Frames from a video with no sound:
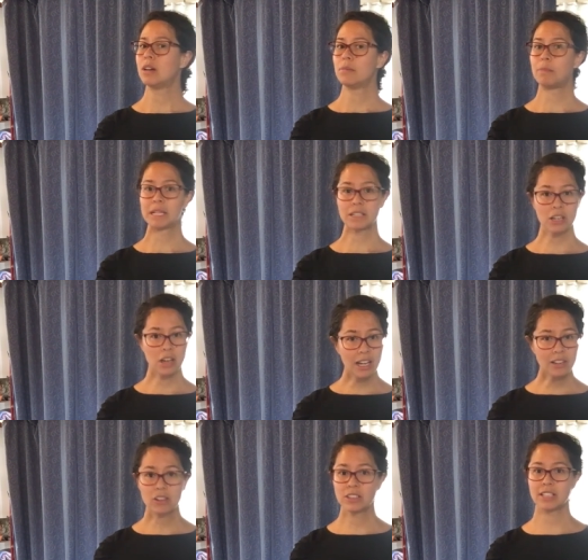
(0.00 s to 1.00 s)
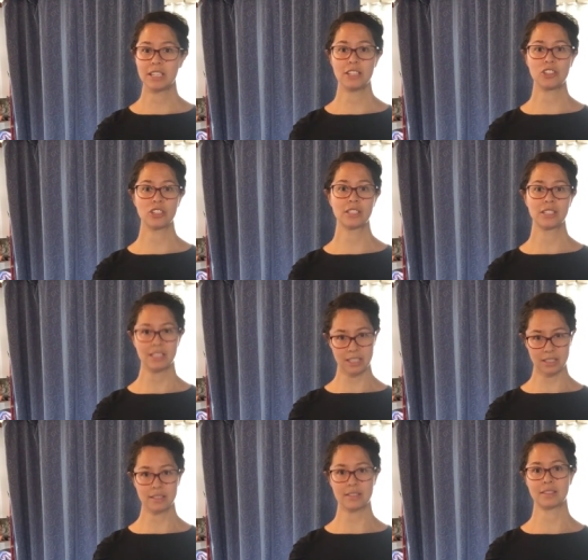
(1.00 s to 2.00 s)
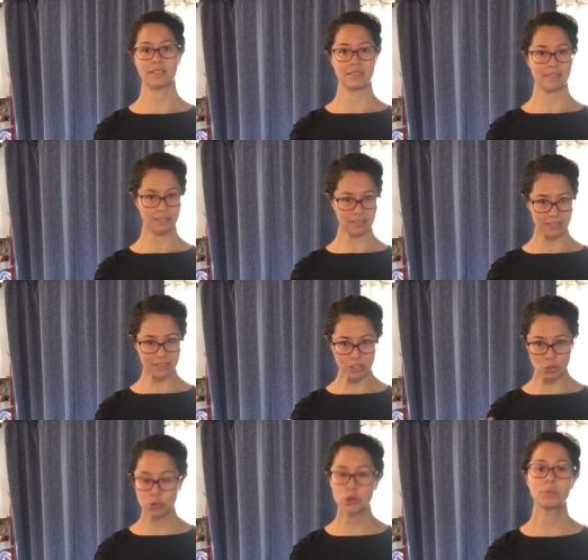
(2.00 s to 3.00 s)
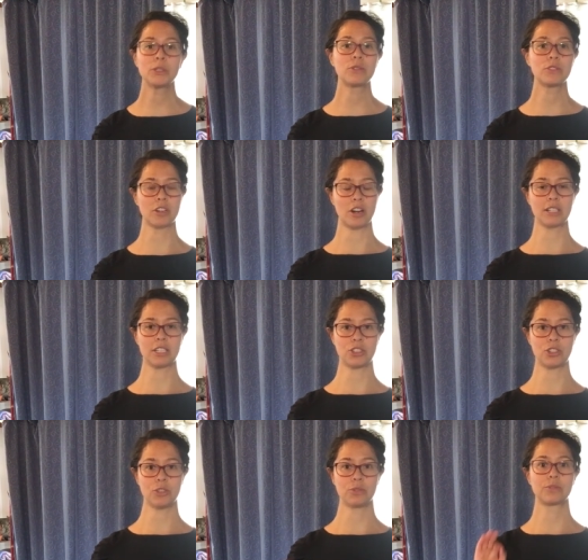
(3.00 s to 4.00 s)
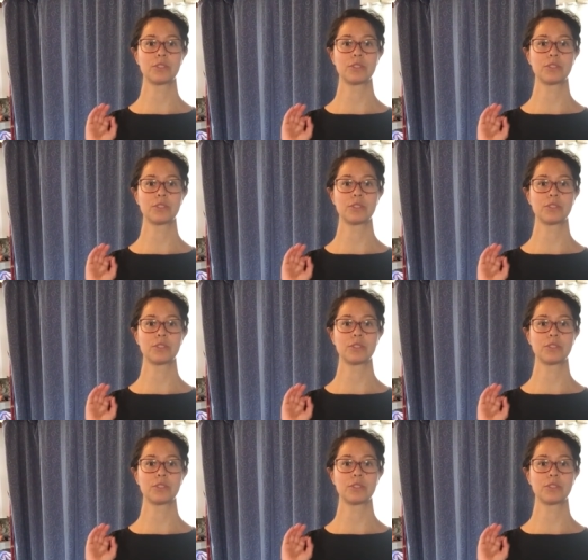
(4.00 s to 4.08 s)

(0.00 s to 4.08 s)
but not all adhesion is true blue scar tissue.